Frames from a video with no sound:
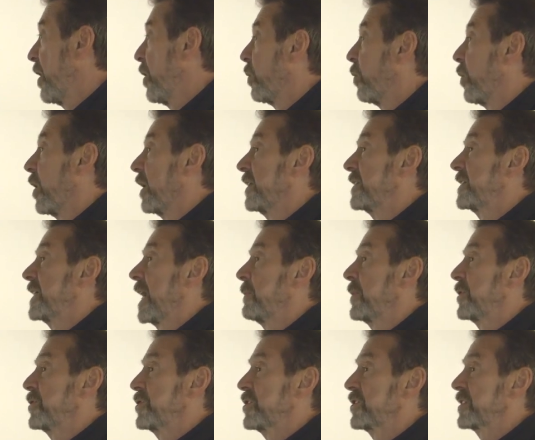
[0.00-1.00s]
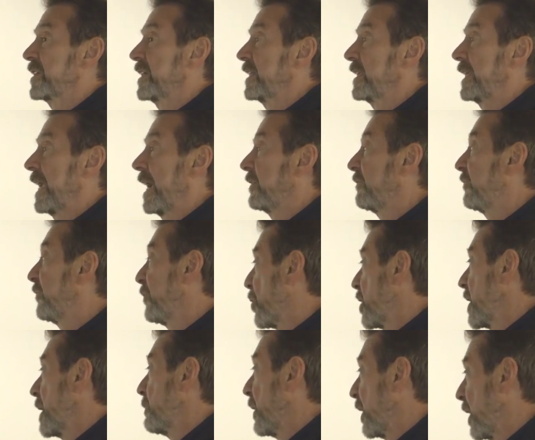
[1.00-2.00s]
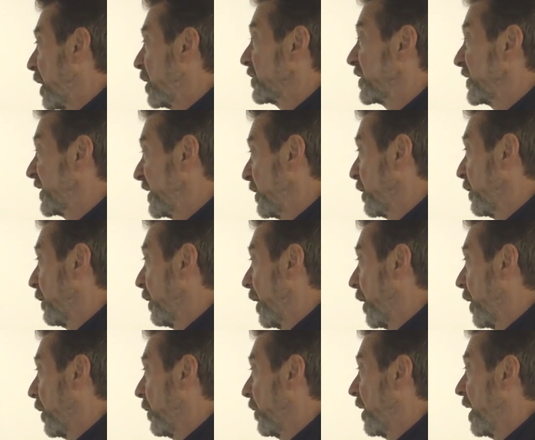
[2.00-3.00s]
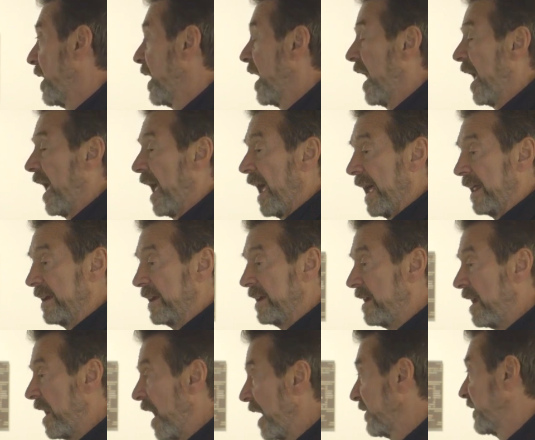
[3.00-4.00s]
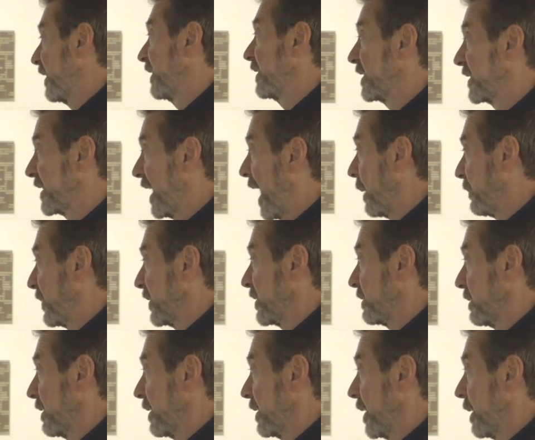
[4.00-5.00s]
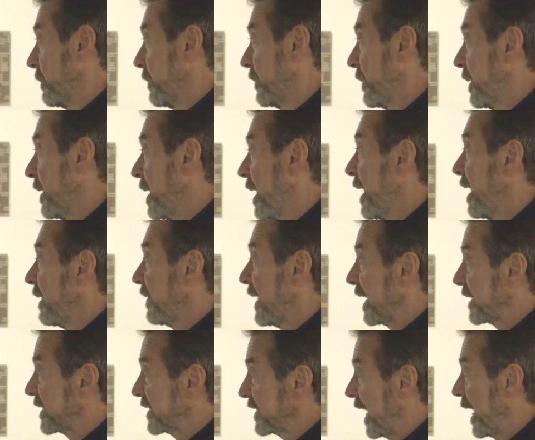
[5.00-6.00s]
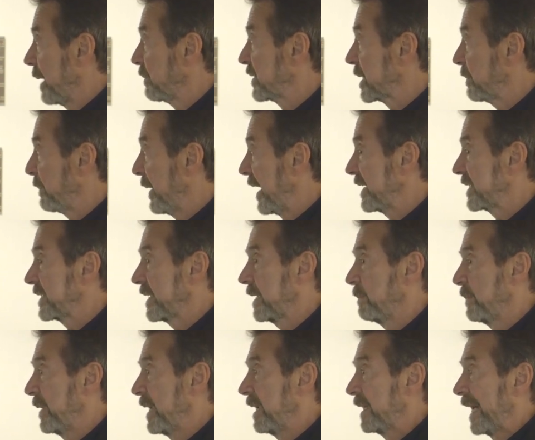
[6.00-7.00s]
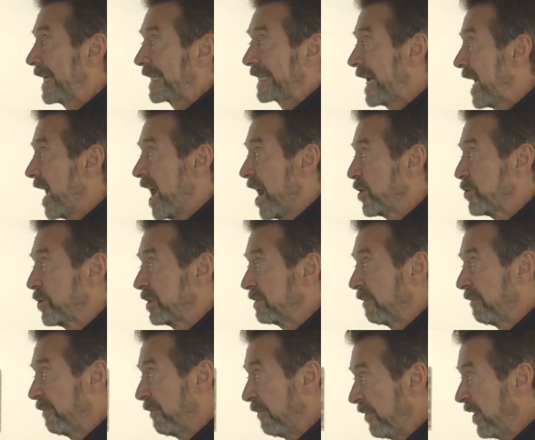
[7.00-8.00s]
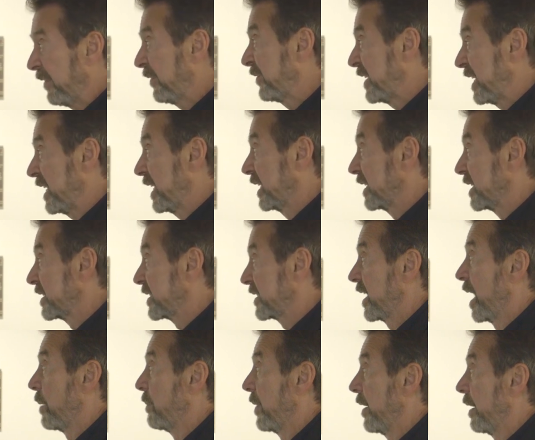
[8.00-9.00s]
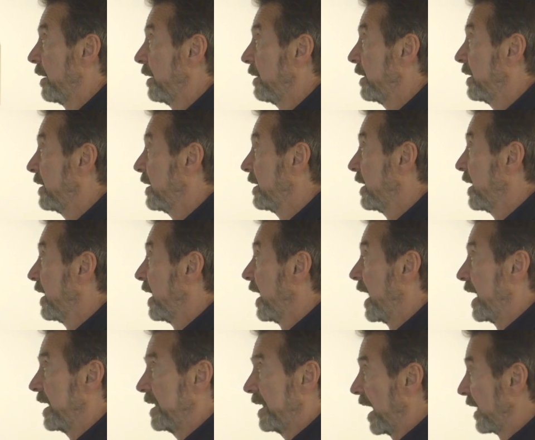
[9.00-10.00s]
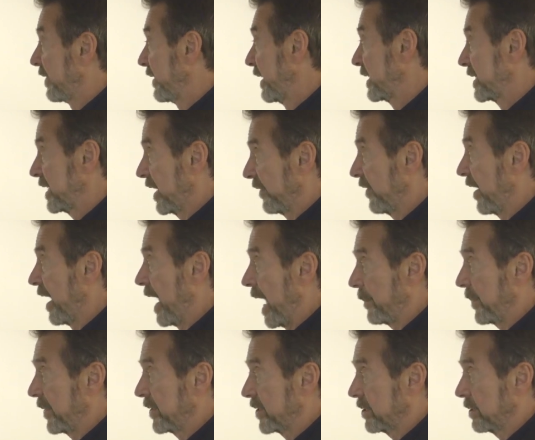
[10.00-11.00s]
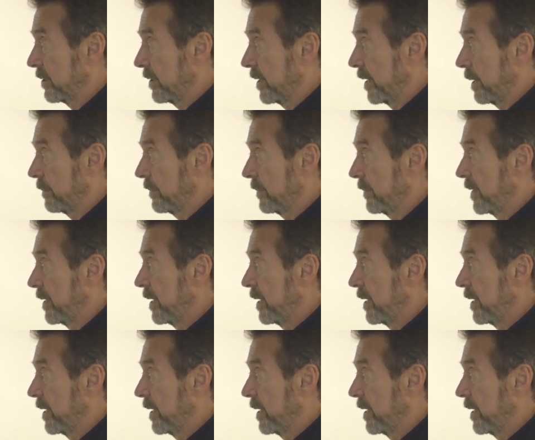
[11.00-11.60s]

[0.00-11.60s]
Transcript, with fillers: where the temperatures can get 40 below zero and nothing has happened to them. That same space can be like 150 in the summer and nothing's ever happened to them.